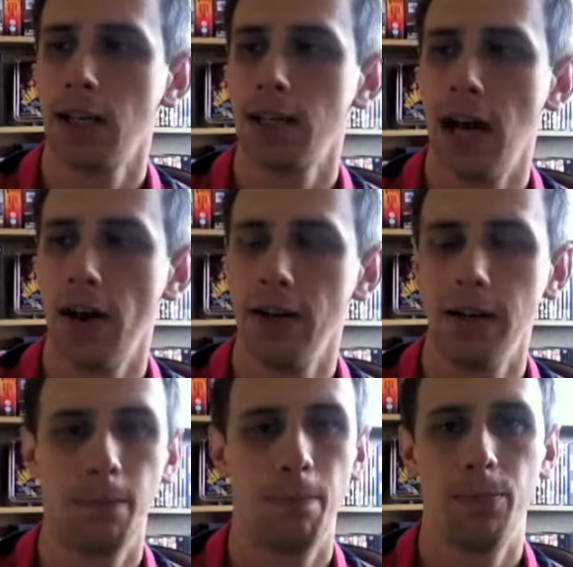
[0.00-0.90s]

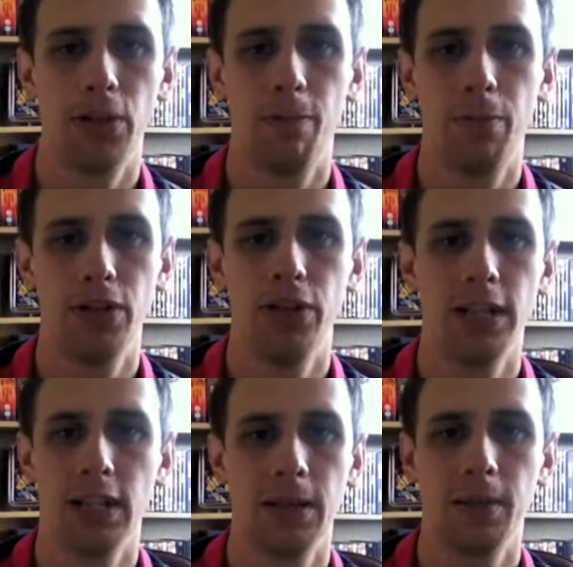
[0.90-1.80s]
starring Jeff
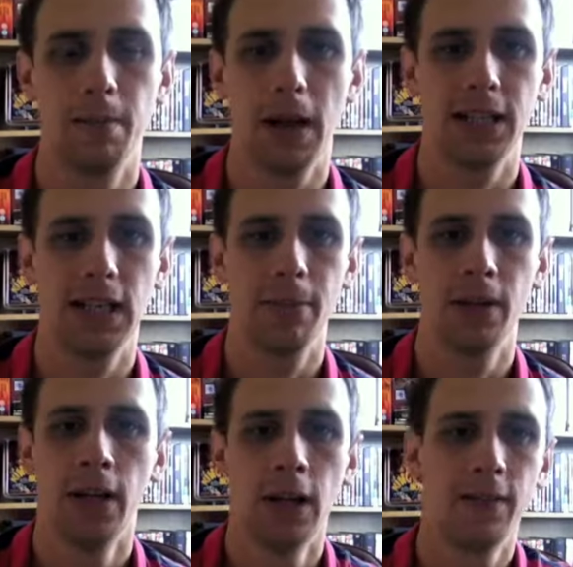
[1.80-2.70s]
Bridges and Matt
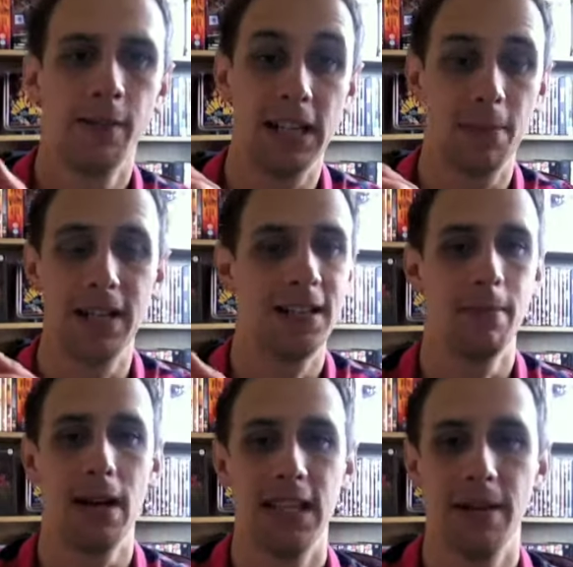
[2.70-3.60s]
Damon. For me, it's the best thing
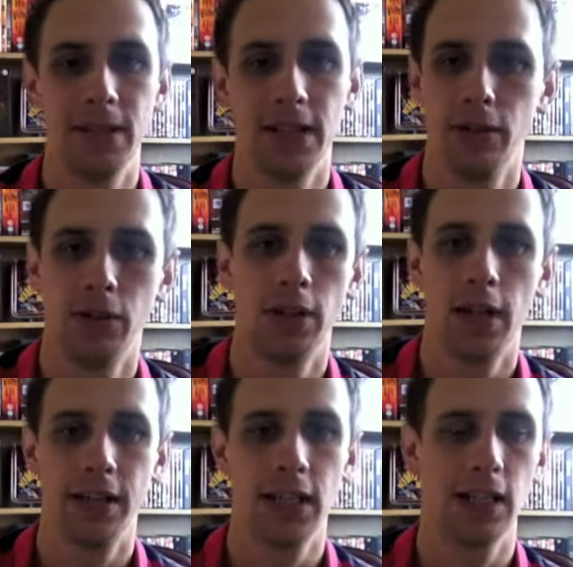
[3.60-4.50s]
Matt Damon's ever done. I
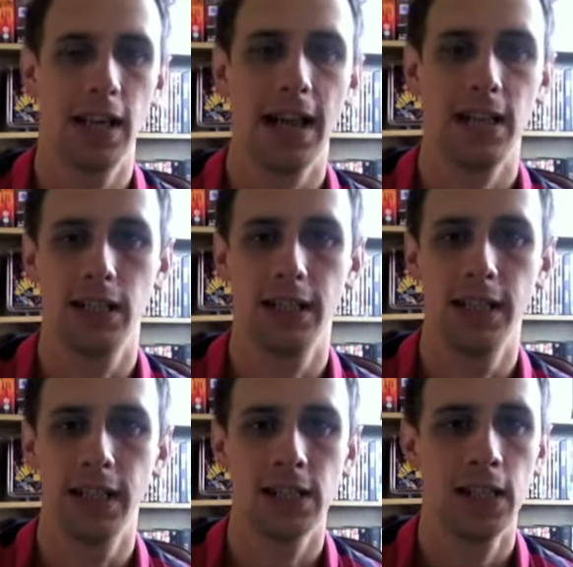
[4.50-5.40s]
think he's excellent in
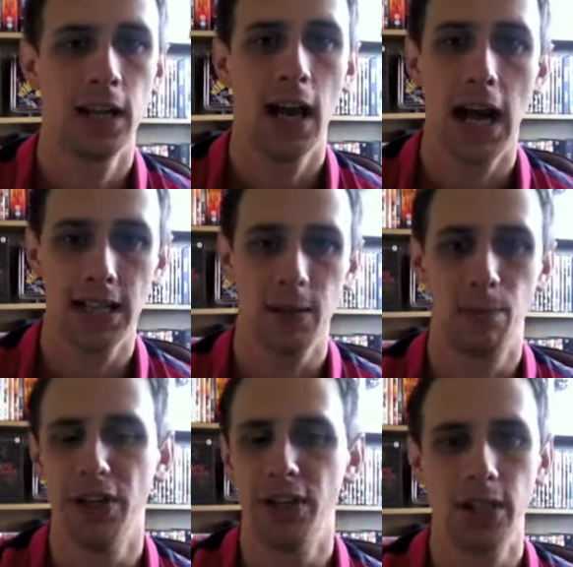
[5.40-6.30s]
this, as is
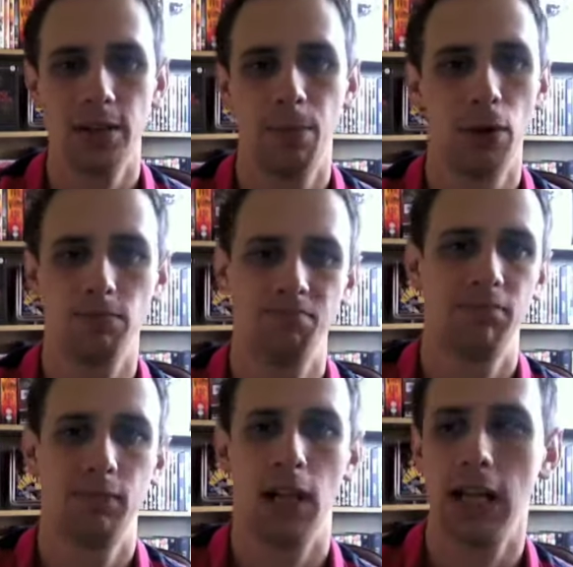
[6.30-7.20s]
Bridges, but
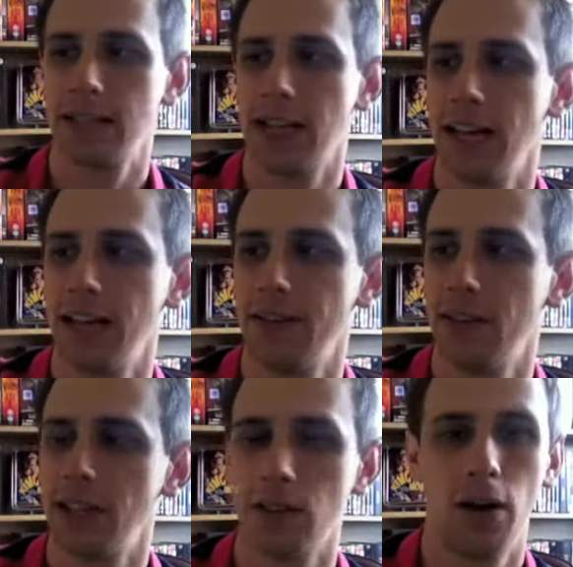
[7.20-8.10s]
that's kind of
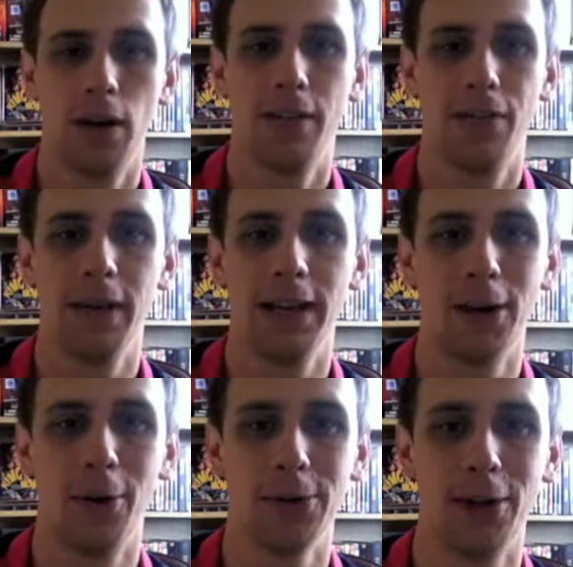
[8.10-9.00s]
given. For me, he's
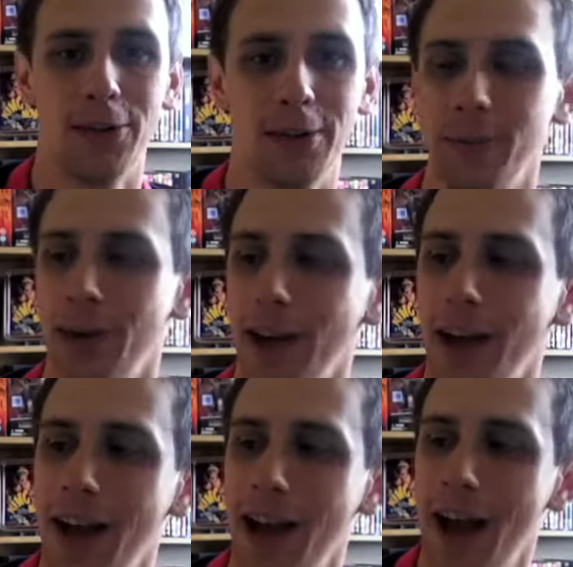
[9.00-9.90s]
always awesome.
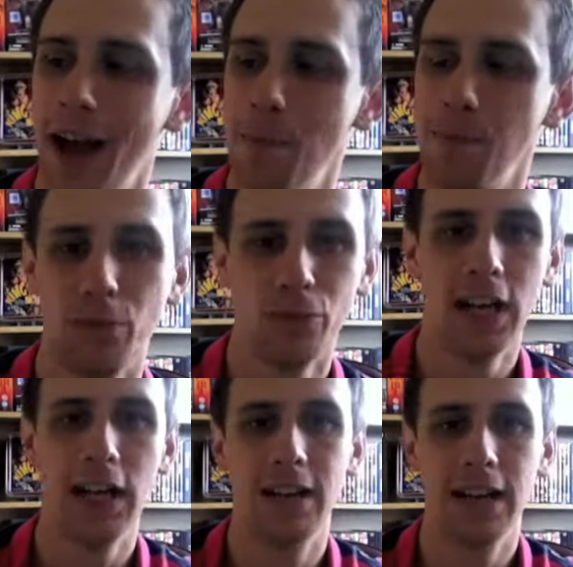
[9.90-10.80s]

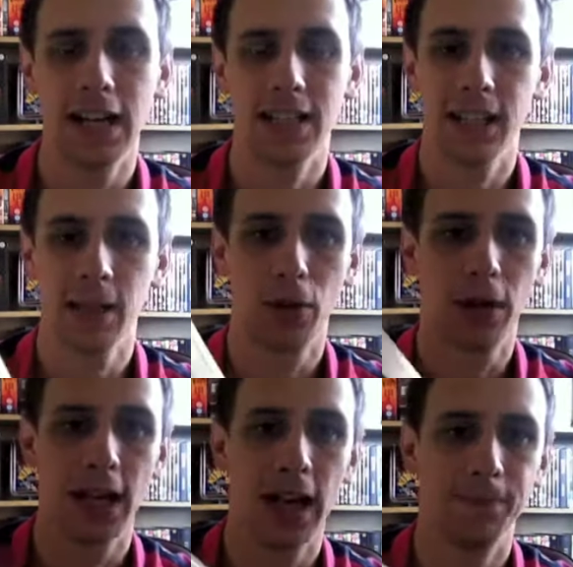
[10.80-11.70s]
Really, really nice
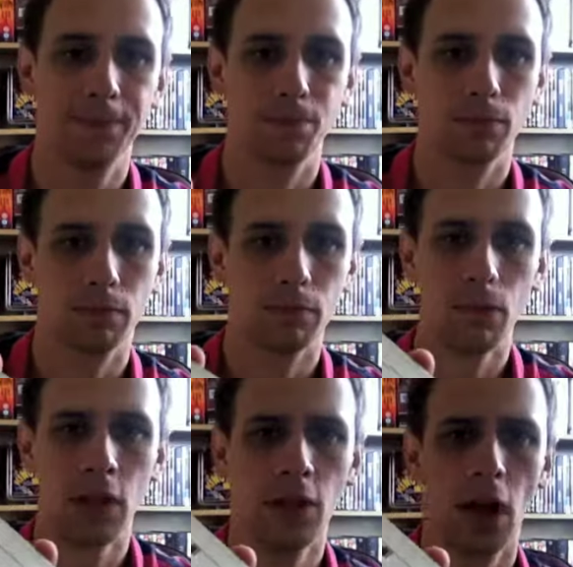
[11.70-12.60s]
steelbook again.
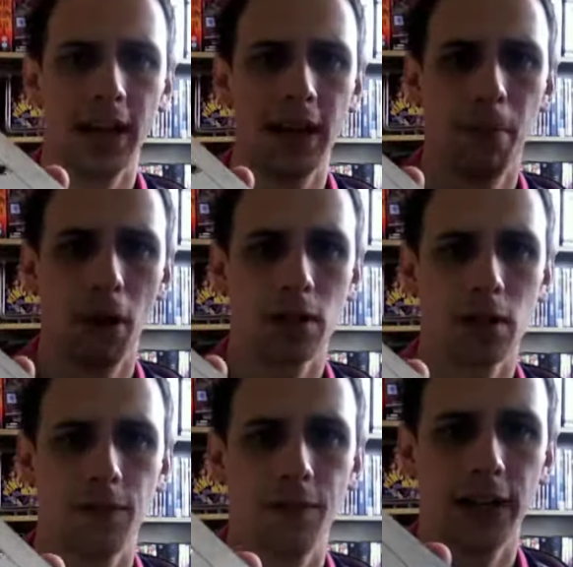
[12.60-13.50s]
You've got like an
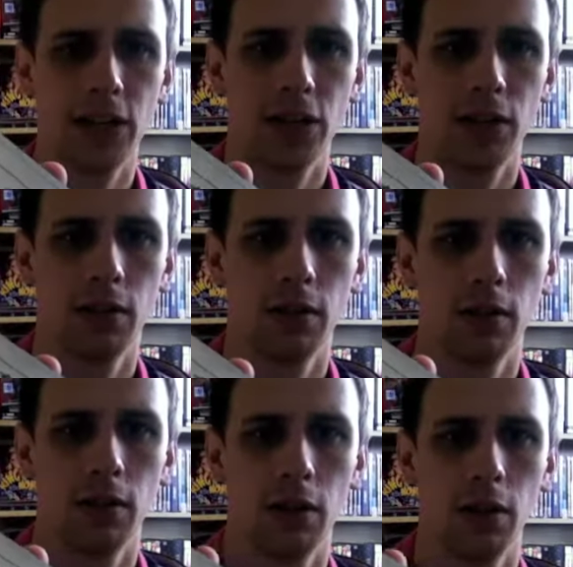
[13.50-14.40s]
embossed finish
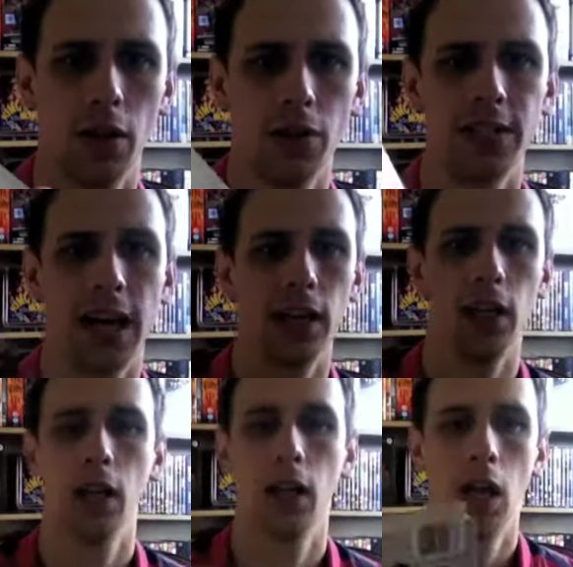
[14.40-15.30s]
on the
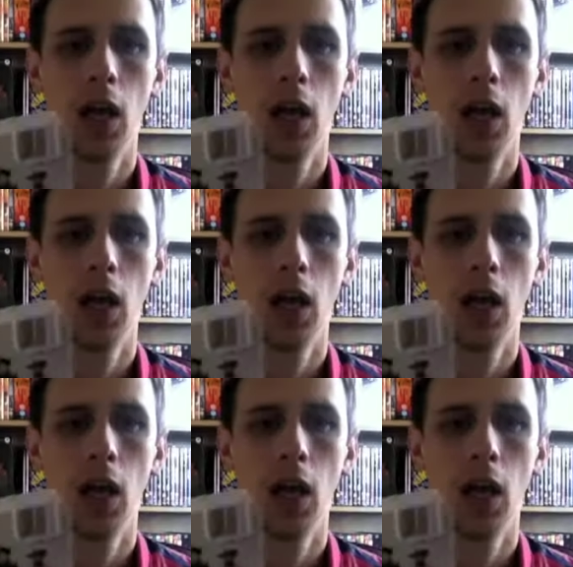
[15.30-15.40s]
title.